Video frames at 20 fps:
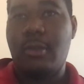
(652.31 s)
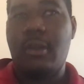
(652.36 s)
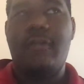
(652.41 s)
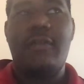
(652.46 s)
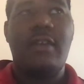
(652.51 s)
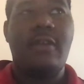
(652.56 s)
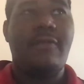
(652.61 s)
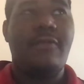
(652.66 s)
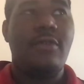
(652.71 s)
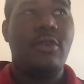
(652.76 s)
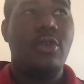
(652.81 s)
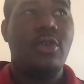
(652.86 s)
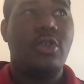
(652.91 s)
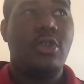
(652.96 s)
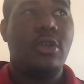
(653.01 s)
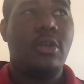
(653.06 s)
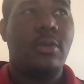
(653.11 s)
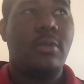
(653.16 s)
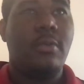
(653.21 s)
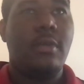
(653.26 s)
I think
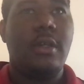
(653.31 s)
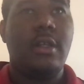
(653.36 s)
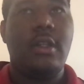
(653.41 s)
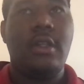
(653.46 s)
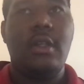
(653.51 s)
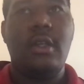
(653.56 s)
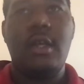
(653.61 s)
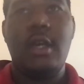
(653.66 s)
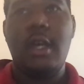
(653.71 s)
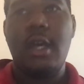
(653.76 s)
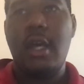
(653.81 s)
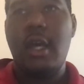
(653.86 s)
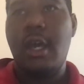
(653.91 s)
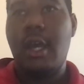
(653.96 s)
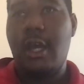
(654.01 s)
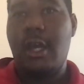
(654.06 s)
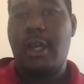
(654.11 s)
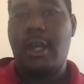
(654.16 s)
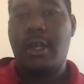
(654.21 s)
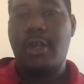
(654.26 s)
Fuchsium
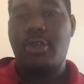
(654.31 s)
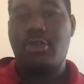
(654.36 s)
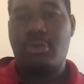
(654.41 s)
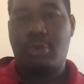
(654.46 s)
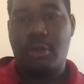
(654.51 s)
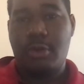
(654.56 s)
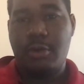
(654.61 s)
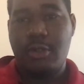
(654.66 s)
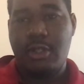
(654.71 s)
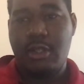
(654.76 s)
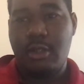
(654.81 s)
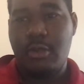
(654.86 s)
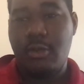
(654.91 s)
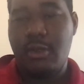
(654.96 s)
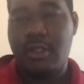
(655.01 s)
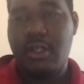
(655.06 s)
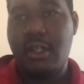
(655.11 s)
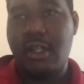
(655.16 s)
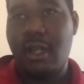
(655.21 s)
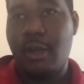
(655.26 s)
and Ice Warrior
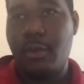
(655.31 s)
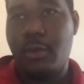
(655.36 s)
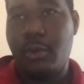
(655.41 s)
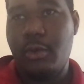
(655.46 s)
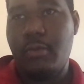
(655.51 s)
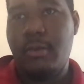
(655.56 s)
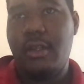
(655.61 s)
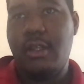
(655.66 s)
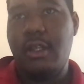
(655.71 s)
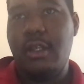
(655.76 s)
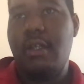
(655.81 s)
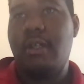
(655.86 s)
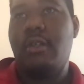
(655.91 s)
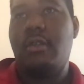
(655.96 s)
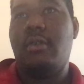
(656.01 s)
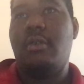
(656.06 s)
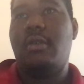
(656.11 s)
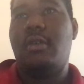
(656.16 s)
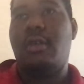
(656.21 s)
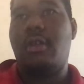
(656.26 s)
was in that room, and
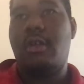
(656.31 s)
then